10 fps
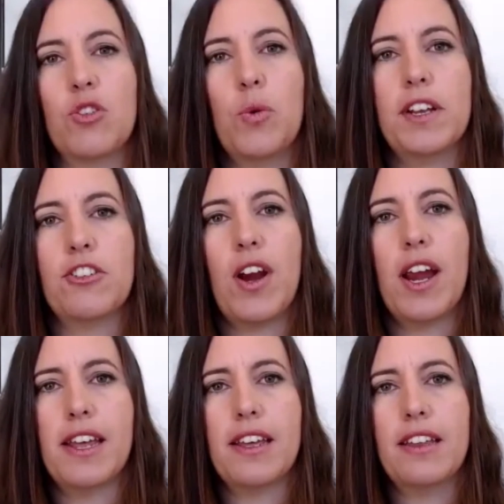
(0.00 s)
of toilet
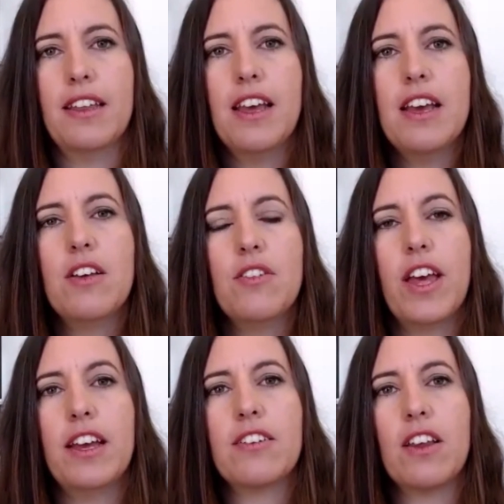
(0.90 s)
training,
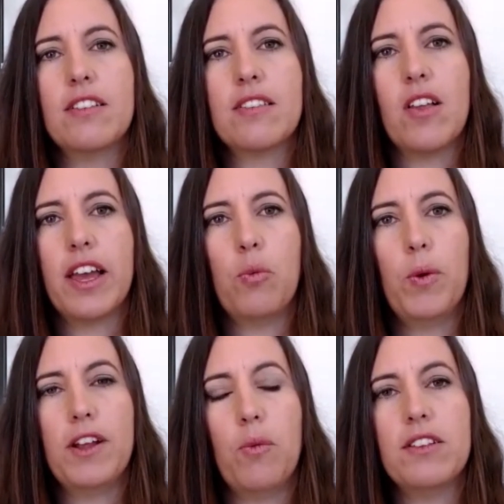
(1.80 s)
that like
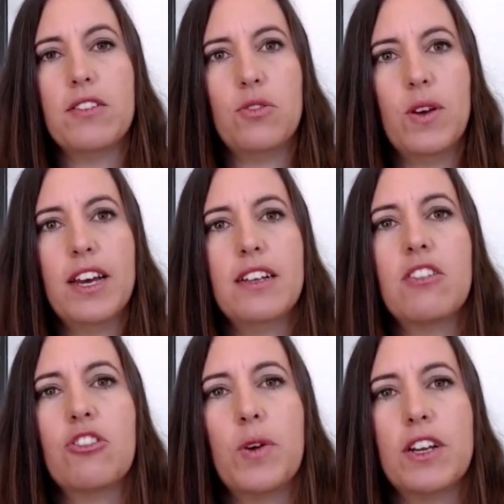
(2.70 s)
once you hit
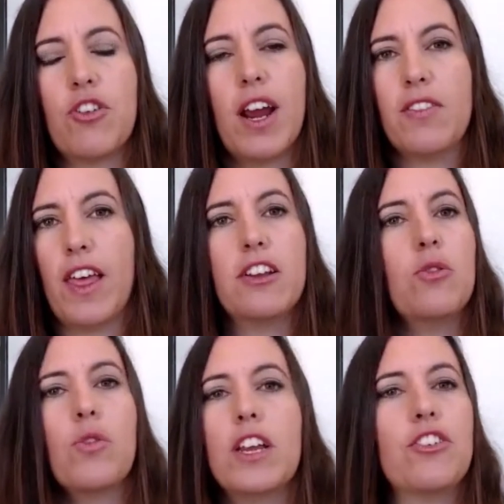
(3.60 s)
toilet training, they can
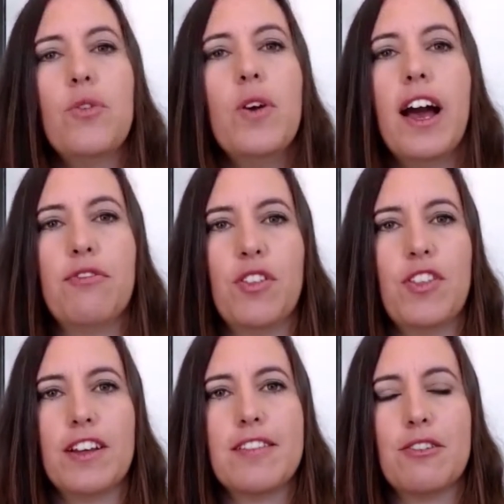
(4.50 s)
already do half the
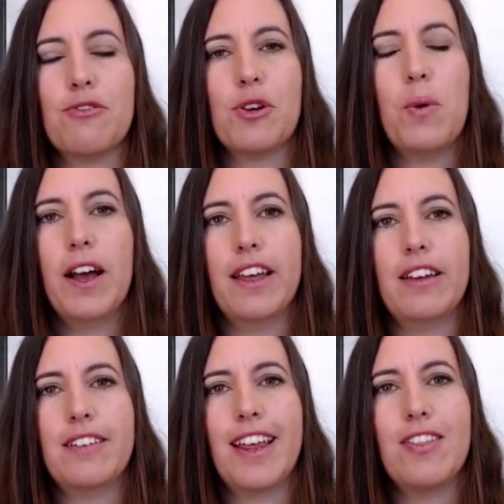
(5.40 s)
things that are required,
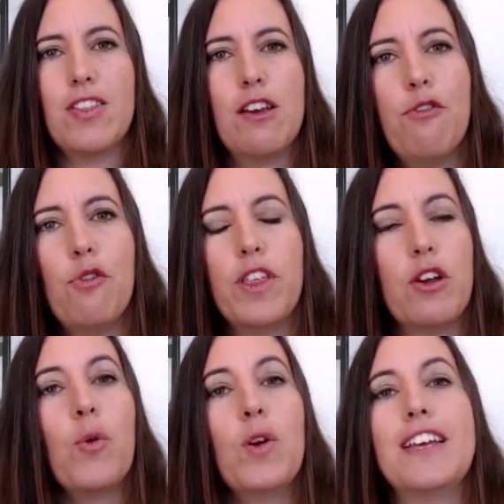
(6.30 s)
and therefore
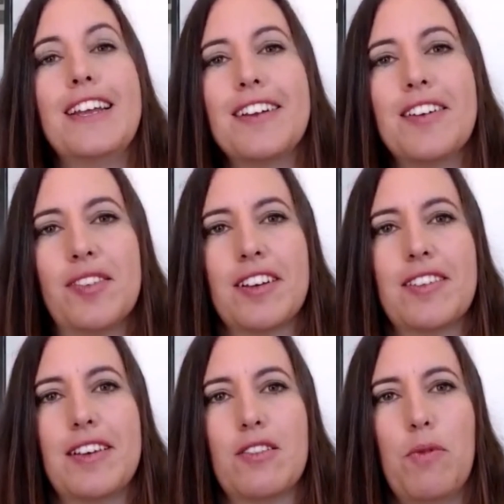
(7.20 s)
you're already getting
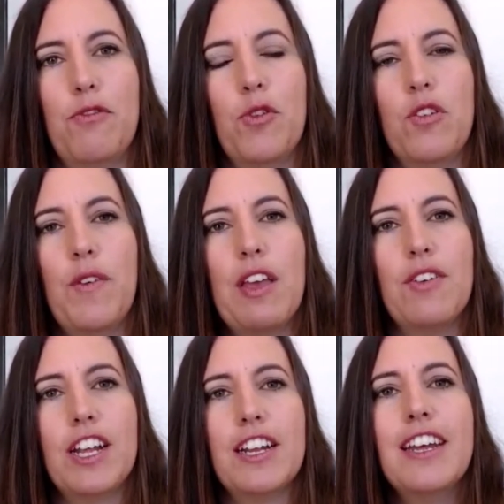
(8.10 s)
success before you've
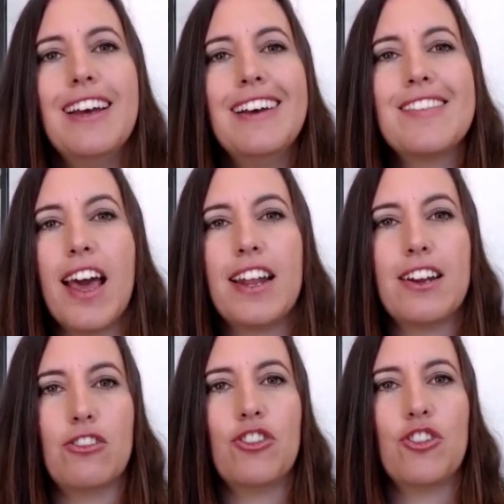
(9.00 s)
even started
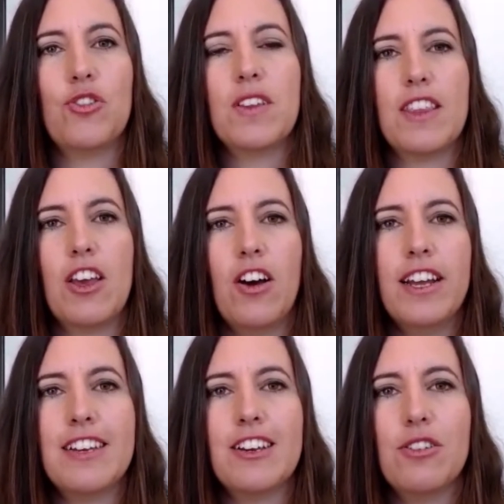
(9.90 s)
introducing the
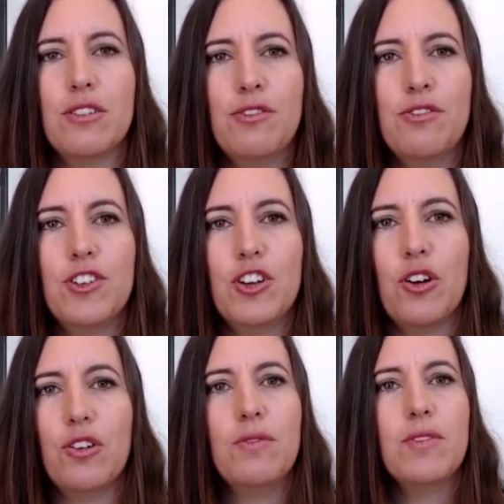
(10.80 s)
idea of,
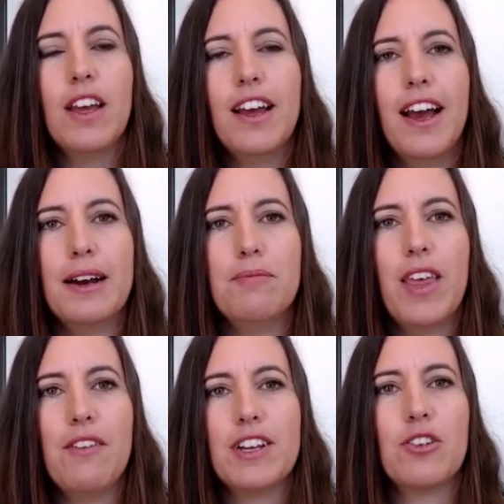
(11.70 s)

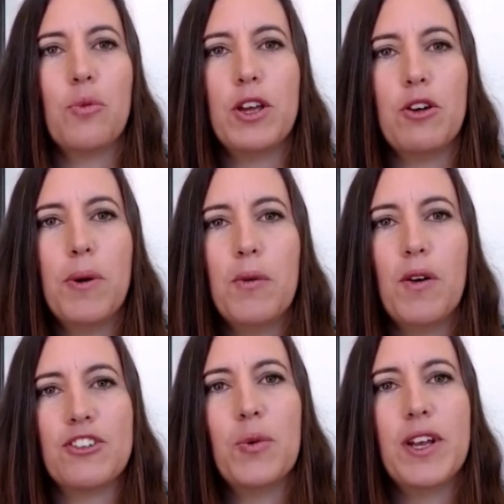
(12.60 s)
having to wee or poo
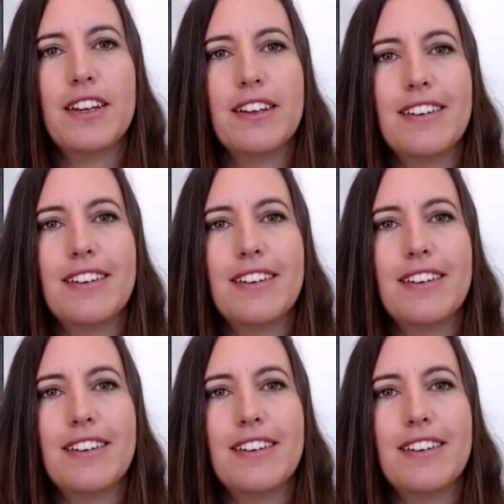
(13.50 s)
on the toilet.